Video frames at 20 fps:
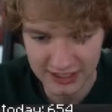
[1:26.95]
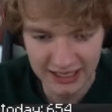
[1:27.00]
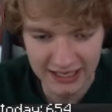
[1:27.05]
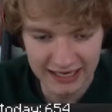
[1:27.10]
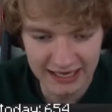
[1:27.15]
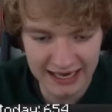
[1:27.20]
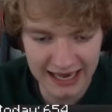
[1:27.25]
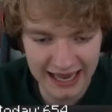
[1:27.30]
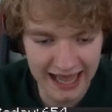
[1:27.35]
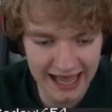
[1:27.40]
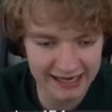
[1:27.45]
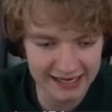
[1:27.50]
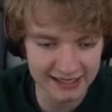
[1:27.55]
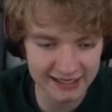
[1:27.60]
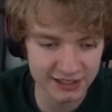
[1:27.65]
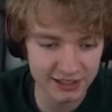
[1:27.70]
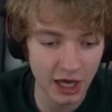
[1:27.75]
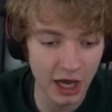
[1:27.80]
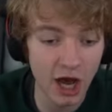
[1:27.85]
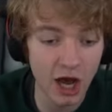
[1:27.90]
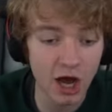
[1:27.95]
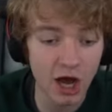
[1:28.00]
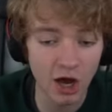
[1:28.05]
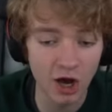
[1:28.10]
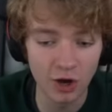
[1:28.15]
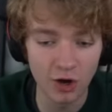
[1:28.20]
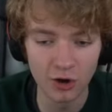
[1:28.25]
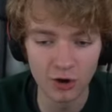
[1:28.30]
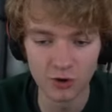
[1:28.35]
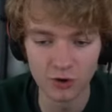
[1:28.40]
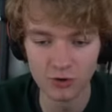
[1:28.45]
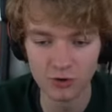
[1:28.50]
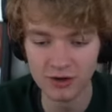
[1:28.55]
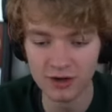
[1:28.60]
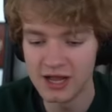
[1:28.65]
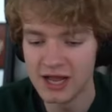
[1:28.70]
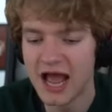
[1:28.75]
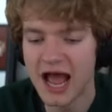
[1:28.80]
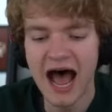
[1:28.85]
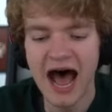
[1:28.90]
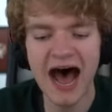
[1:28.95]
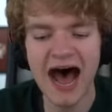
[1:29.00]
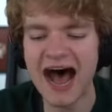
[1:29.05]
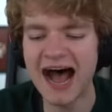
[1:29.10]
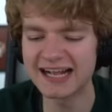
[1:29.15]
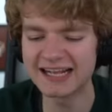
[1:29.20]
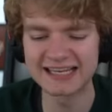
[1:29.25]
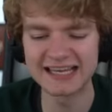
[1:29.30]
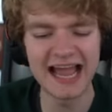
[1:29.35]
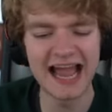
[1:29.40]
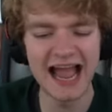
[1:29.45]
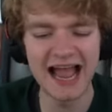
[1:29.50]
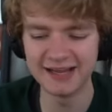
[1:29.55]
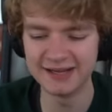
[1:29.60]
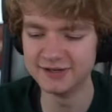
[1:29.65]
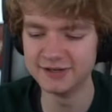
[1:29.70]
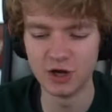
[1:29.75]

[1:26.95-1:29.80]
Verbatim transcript: Let it go. I can't